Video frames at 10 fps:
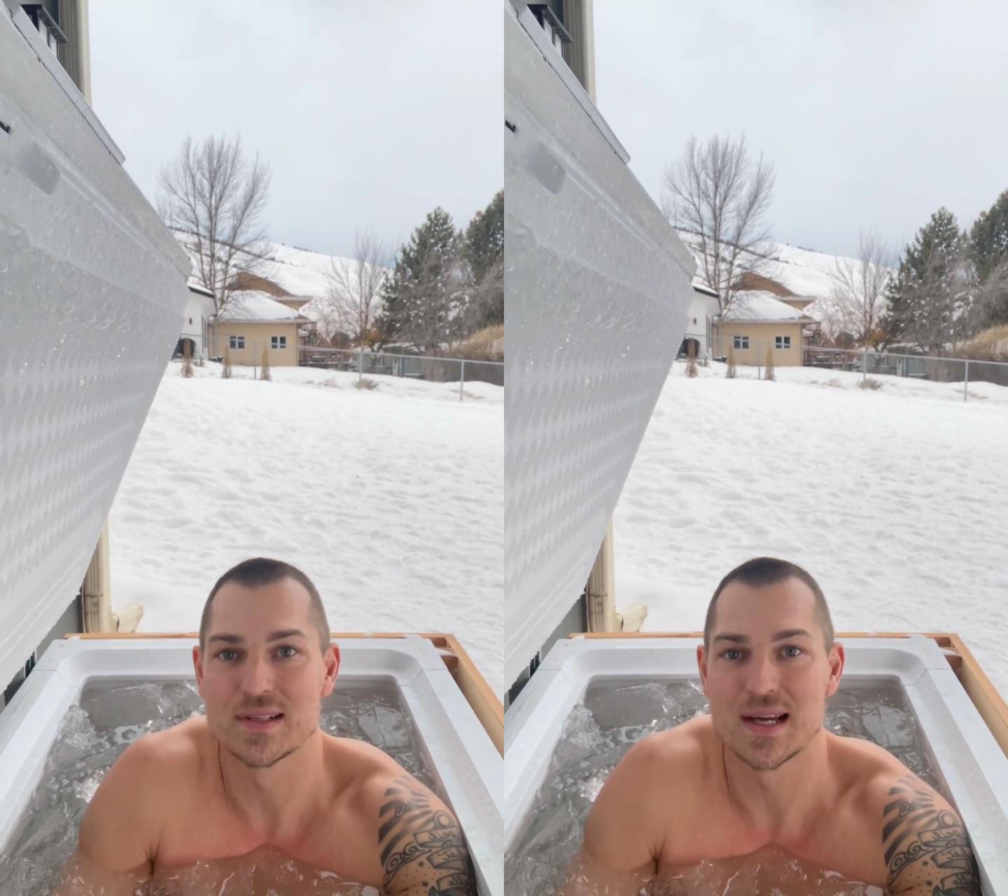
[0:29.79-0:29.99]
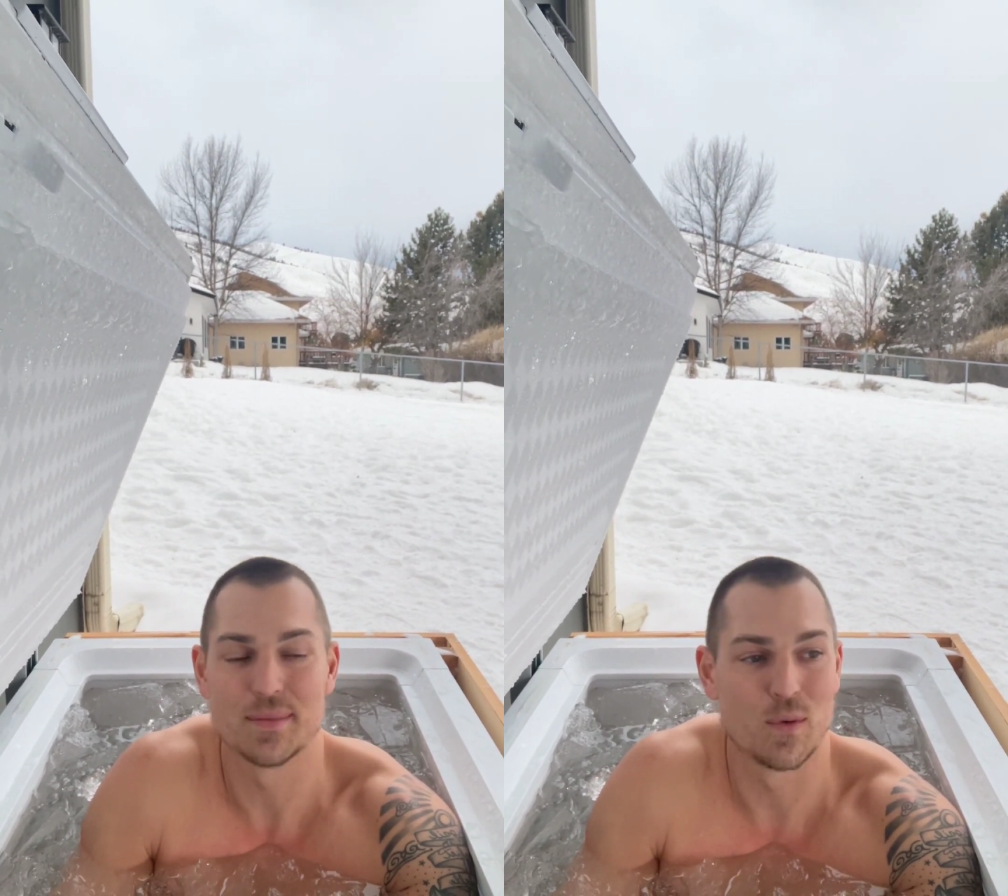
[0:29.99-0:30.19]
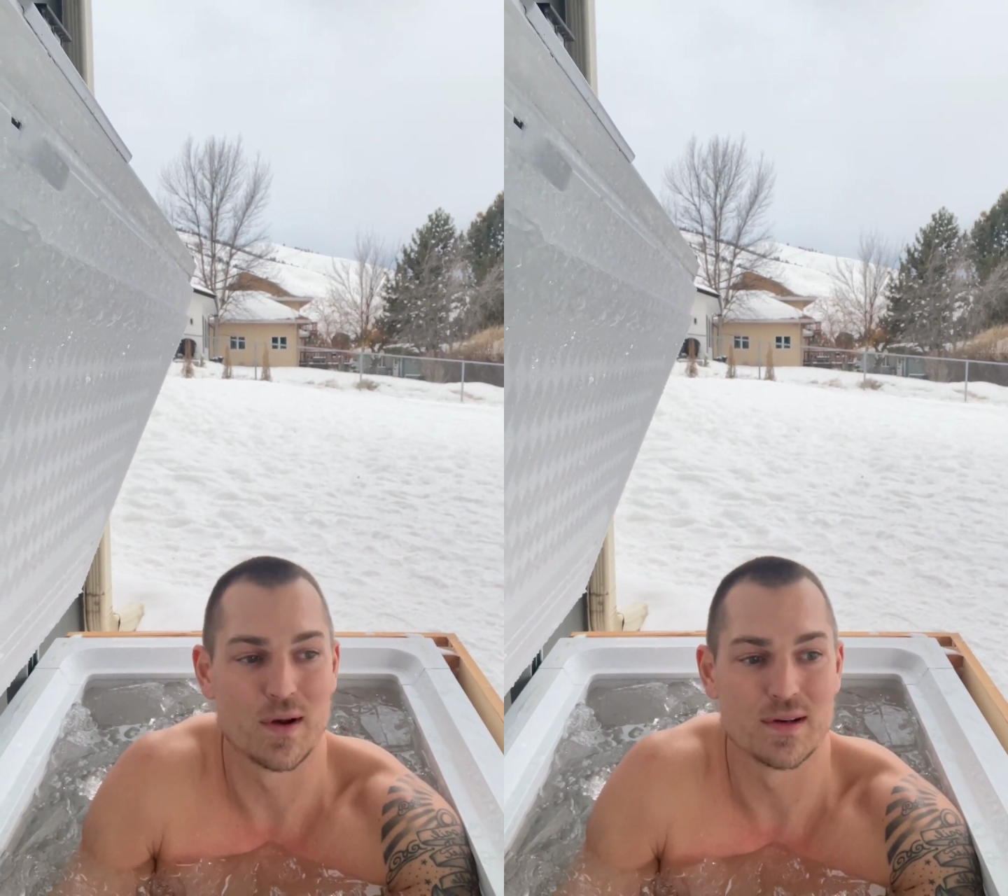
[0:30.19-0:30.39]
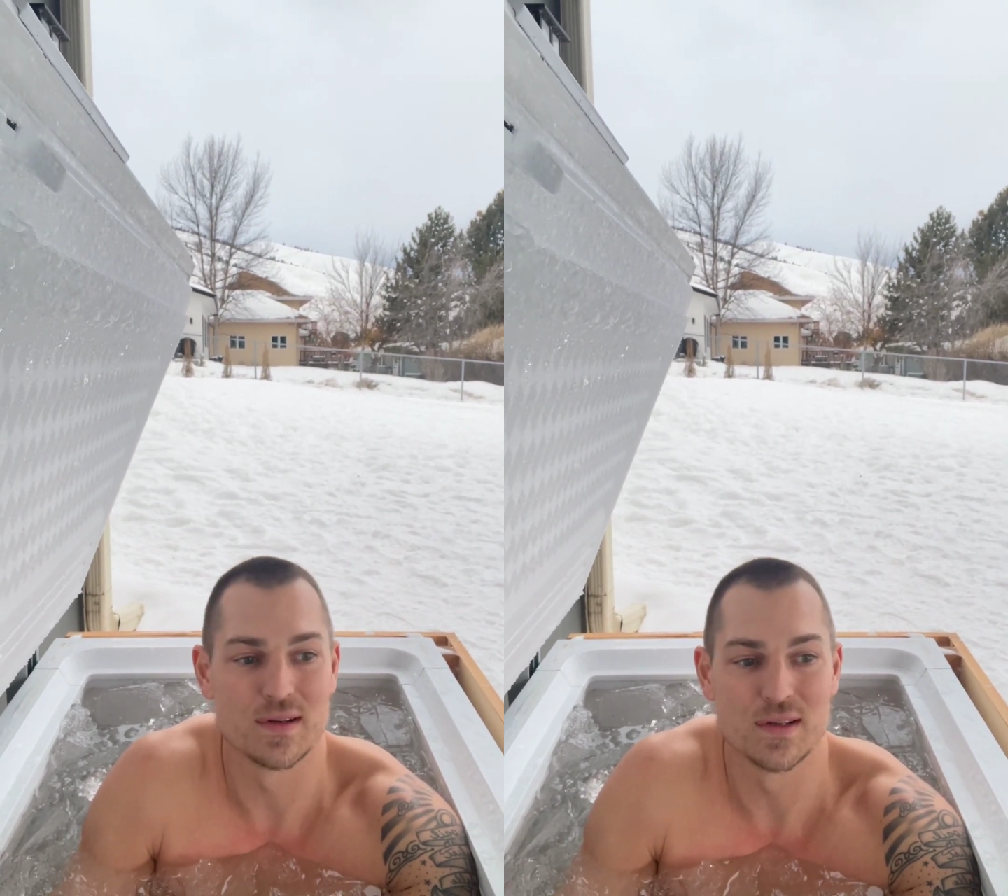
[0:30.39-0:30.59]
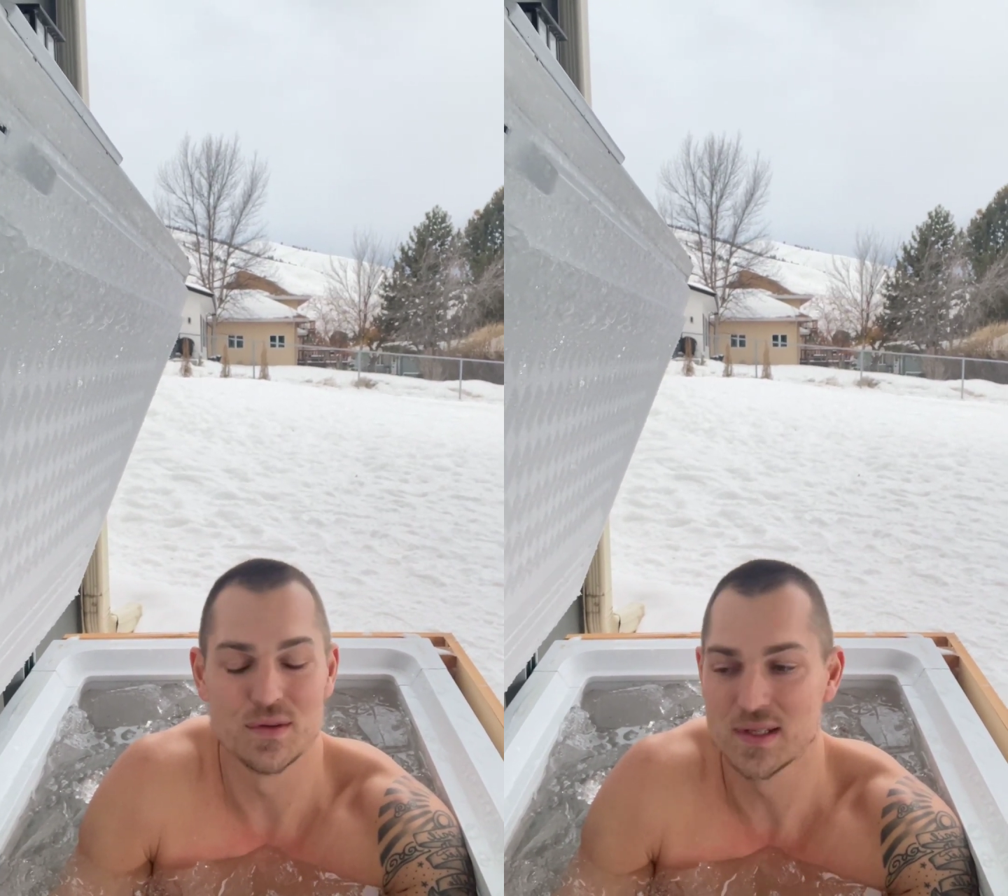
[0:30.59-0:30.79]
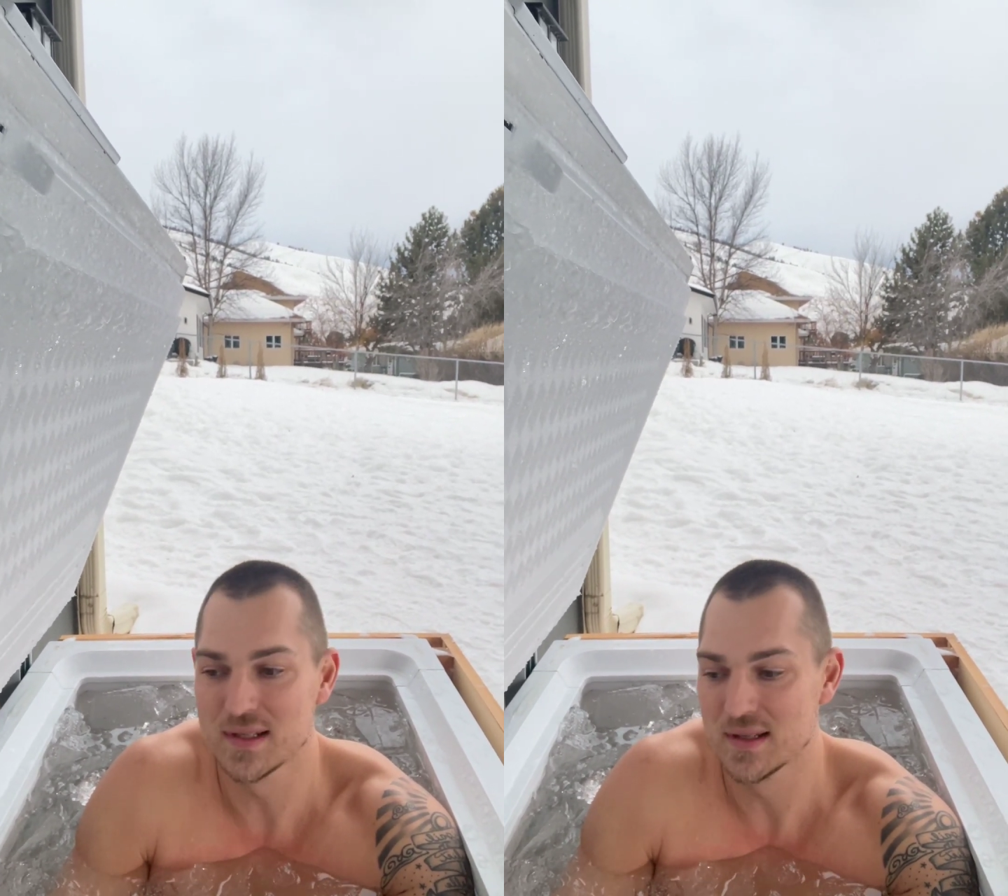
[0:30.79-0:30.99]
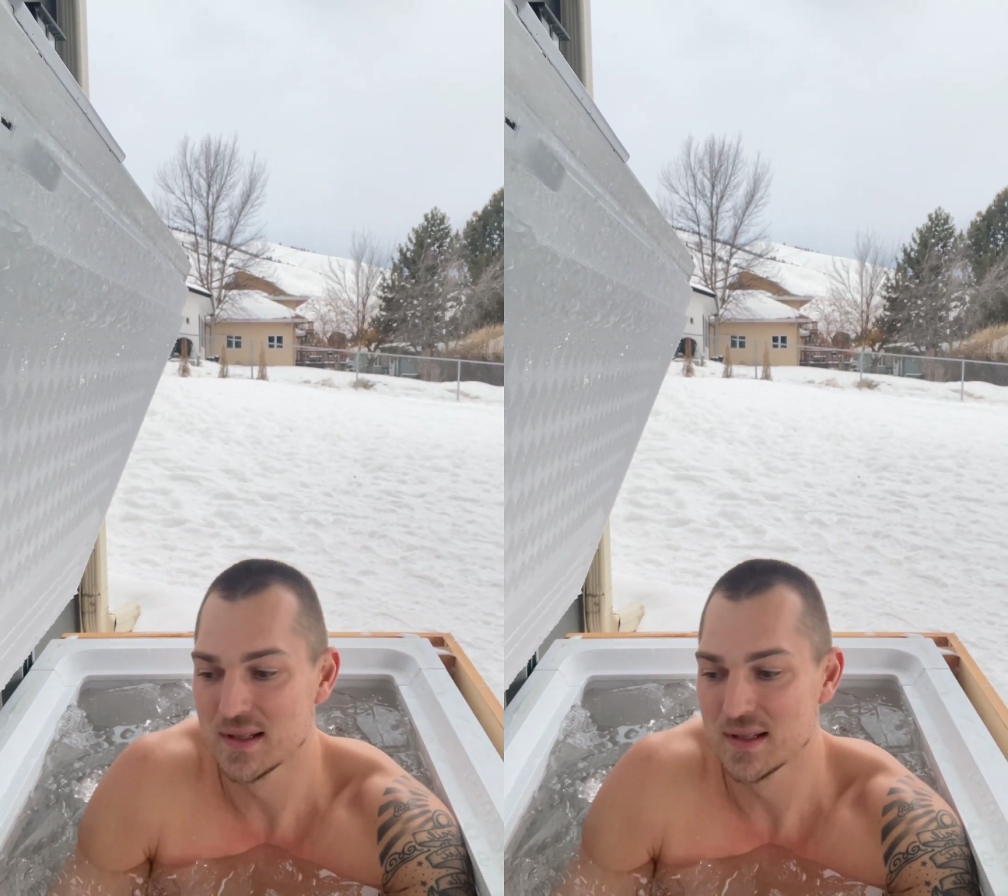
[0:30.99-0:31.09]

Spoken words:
time I wanted to use it.